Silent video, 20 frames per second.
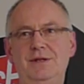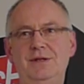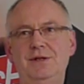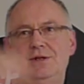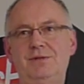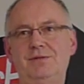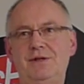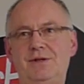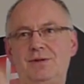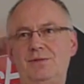and you
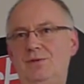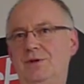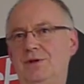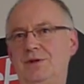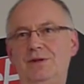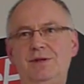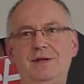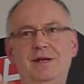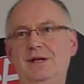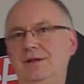switch from one
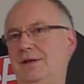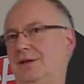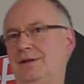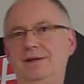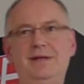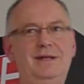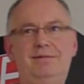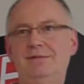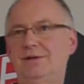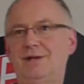to the other, and
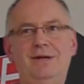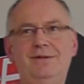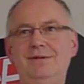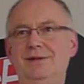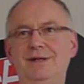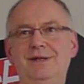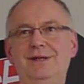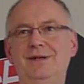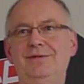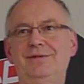they're
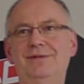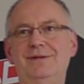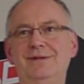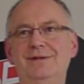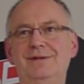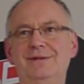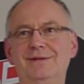totally different.